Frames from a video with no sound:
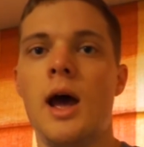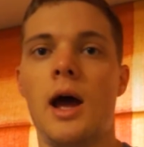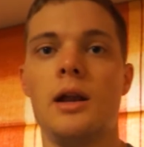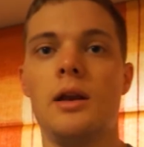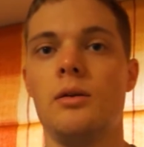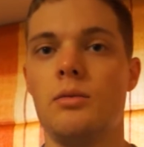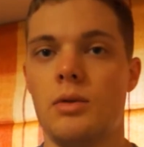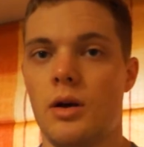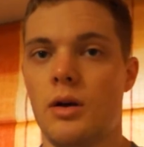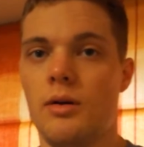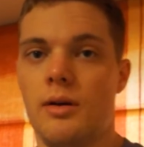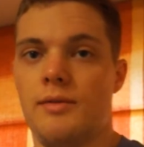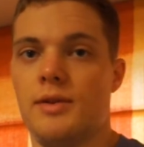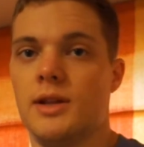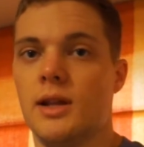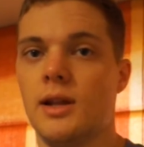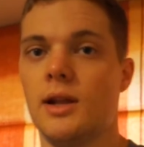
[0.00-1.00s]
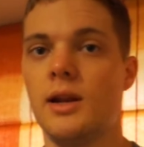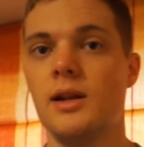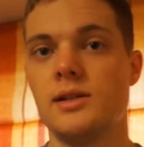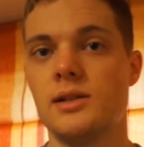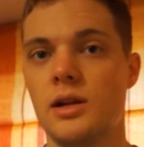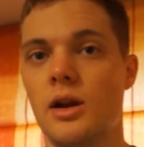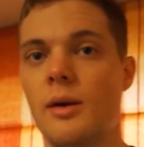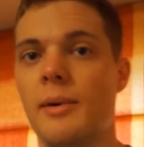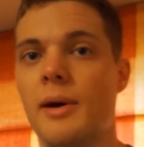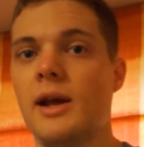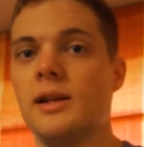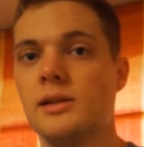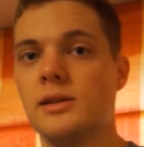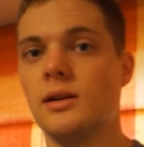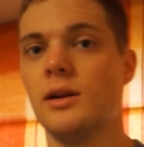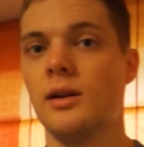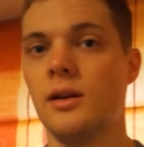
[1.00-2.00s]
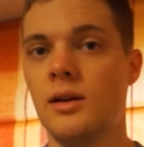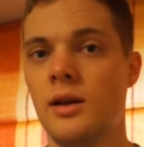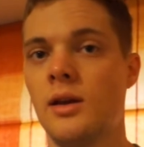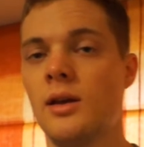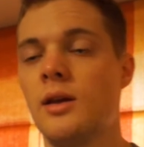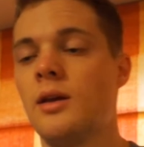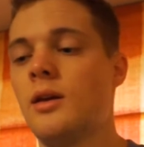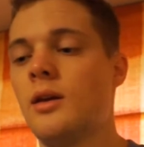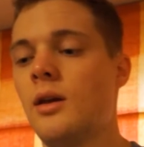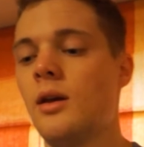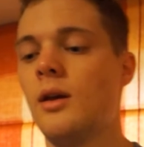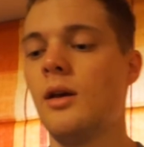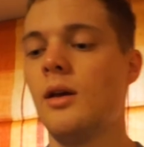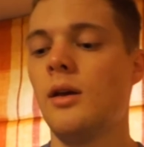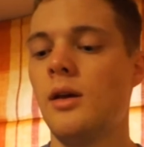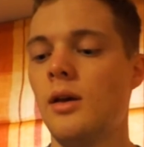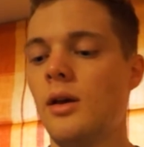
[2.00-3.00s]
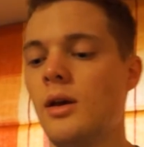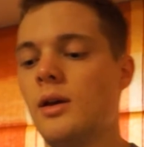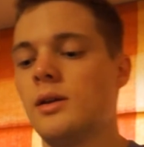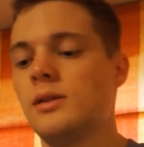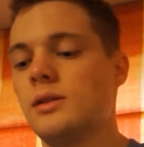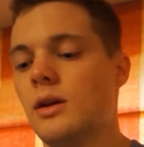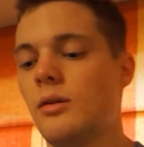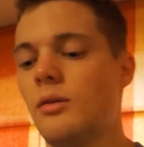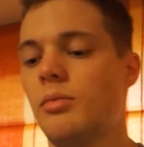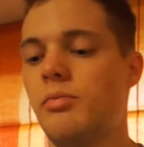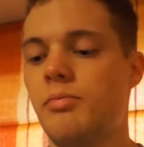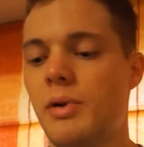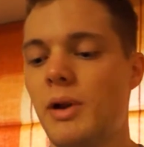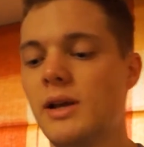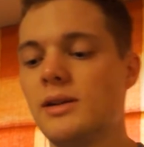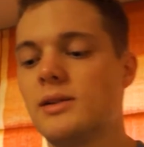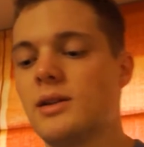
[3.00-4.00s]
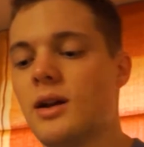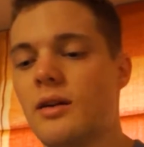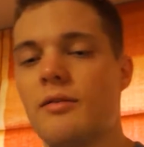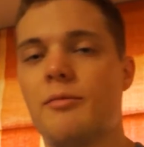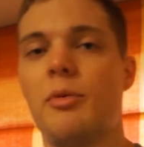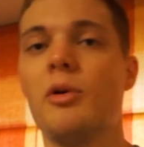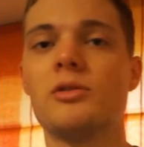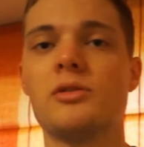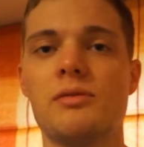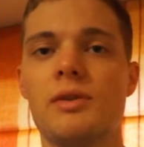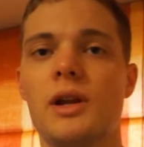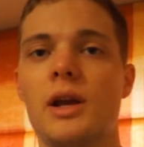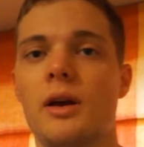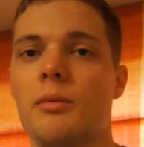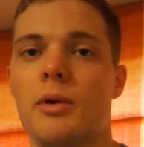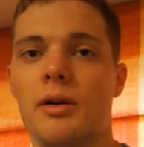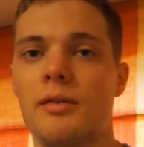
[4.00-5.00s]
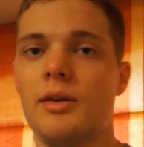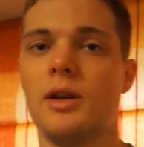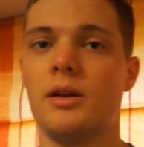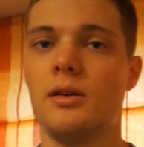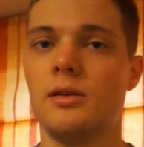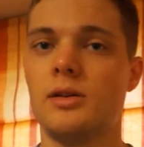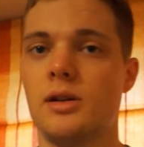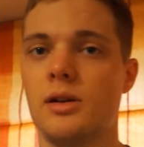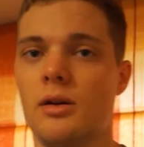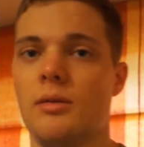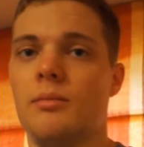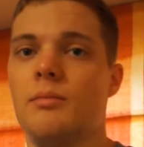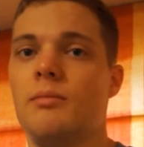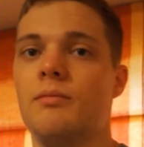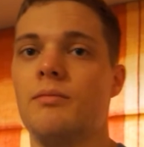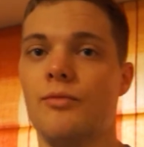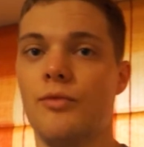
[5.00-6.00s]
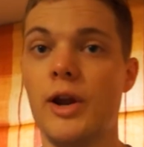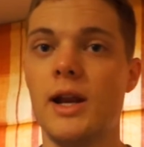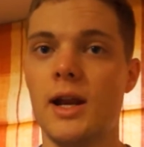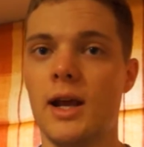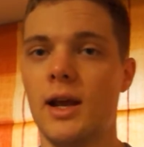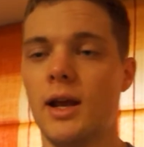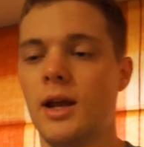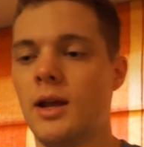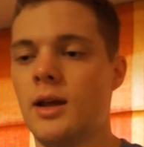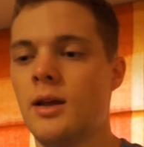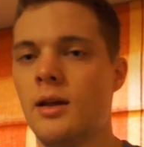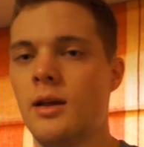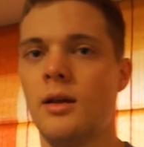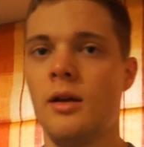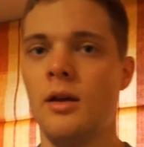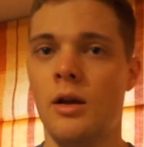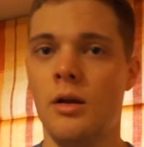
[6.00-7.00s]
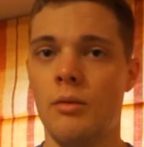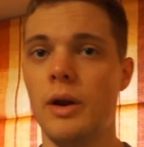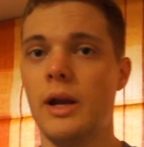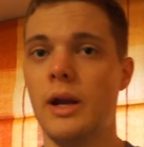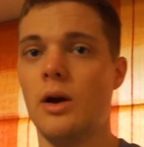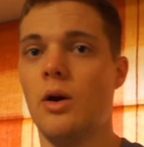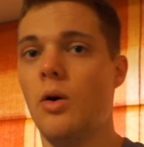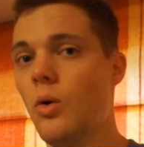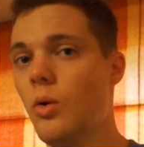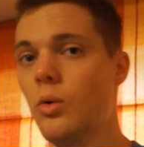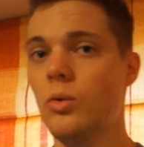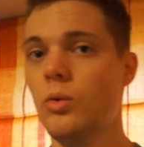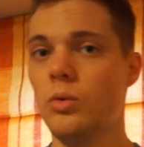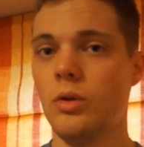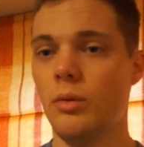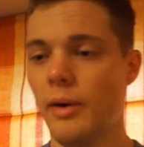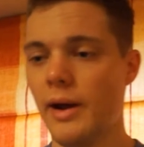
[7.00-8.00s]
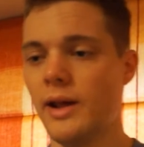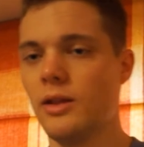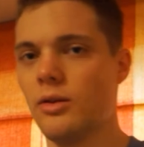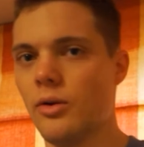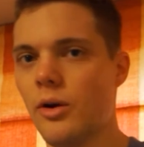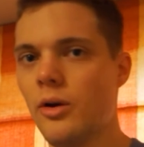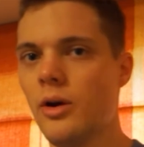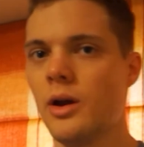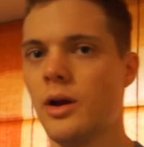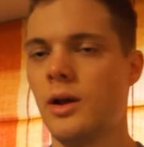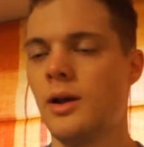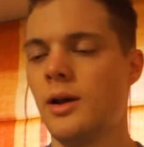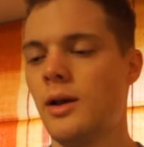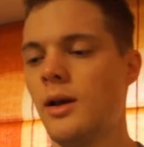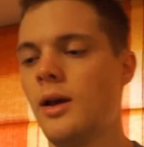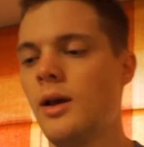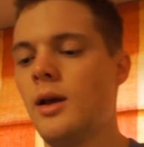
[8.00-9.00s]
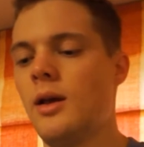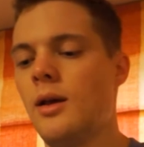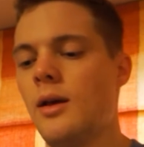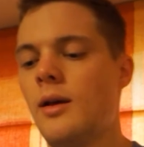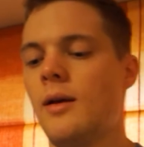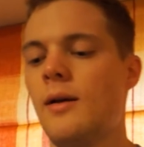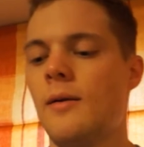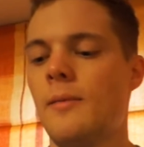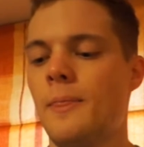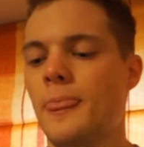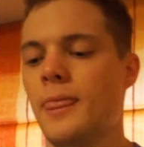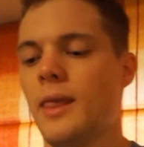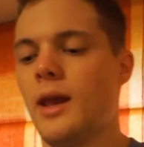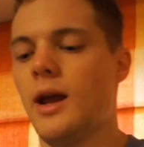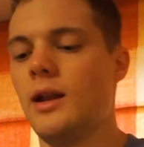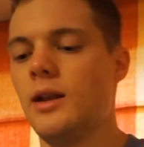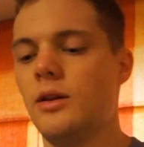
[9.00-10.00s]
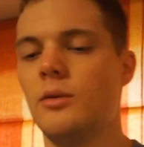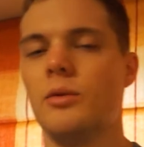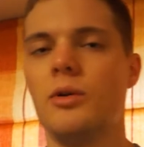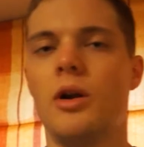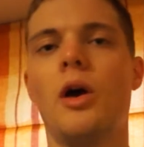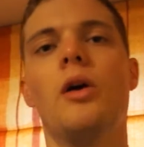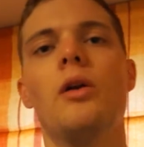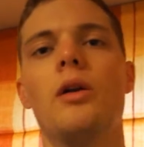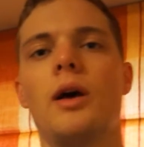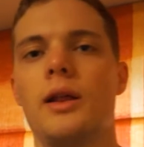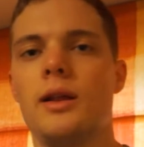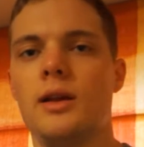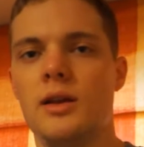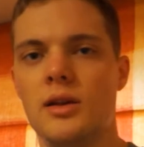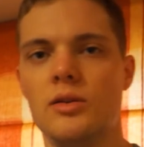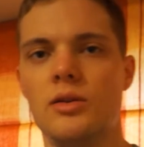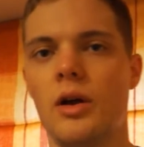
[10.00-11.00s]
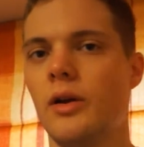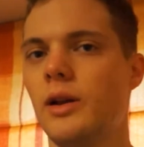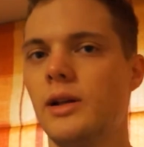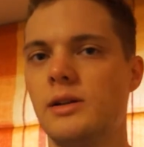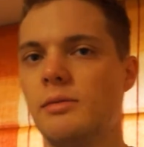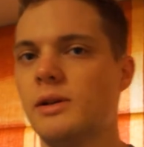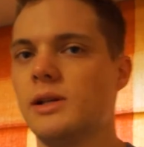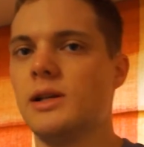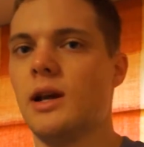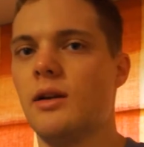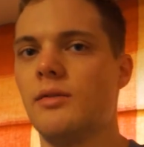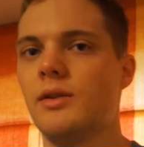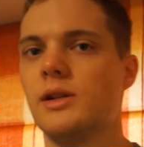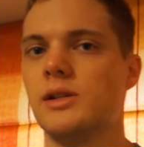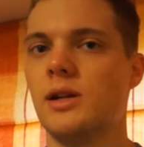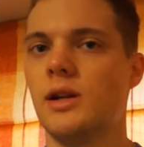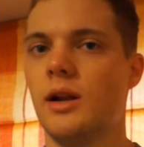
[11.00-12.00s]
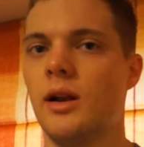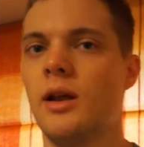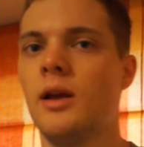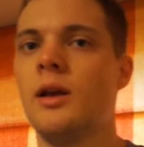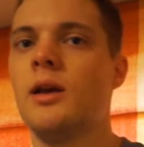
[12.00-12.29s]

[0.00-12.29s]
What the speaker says: And you'll know everything there needs to know about insulin. So please kind of pause the video, whatever you do, stop, read it all the way through, and you will know, like, that you don't need to be scared of insulin.